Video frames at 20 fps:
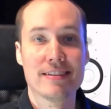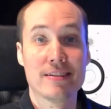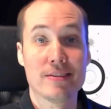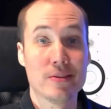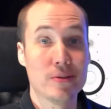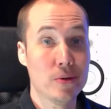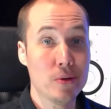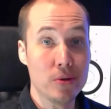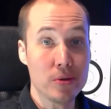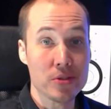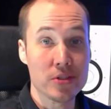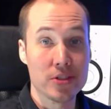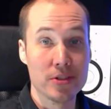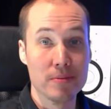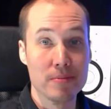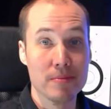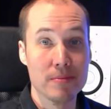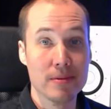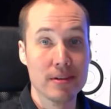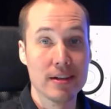
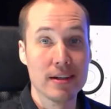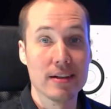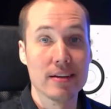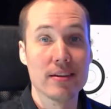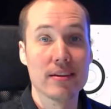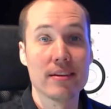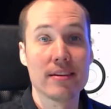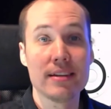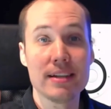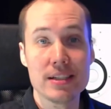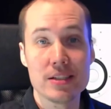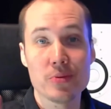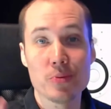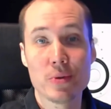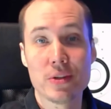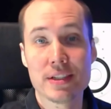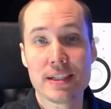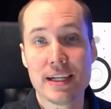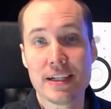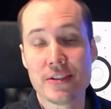Awesome! This will
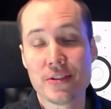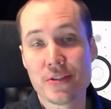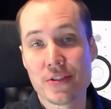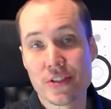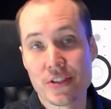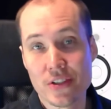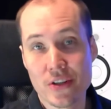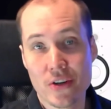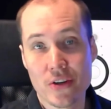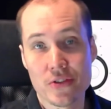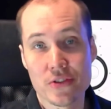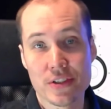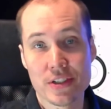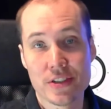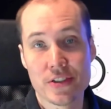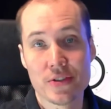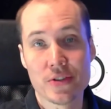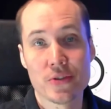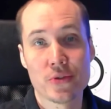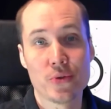get you started
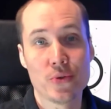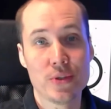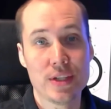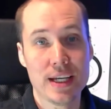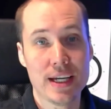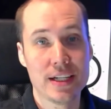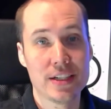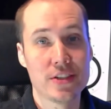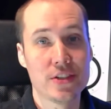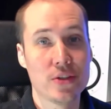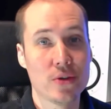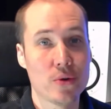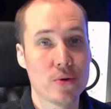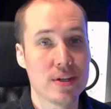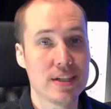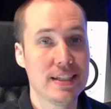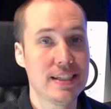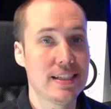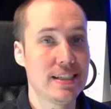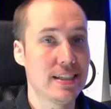to create your
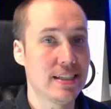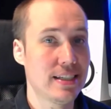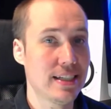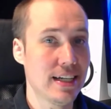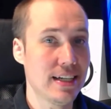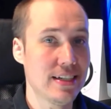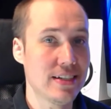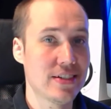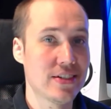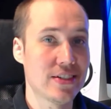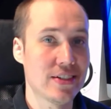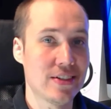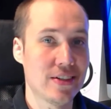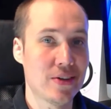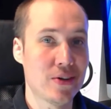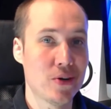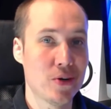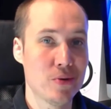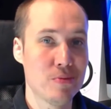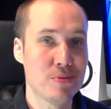essential
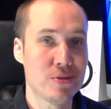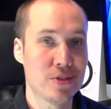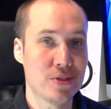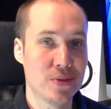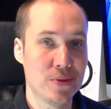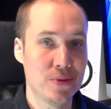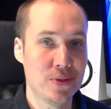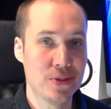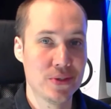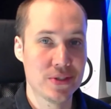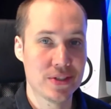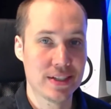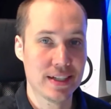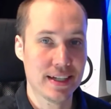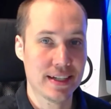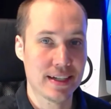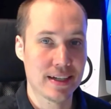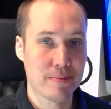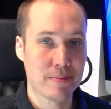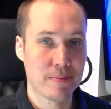home studio
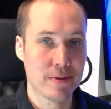setup.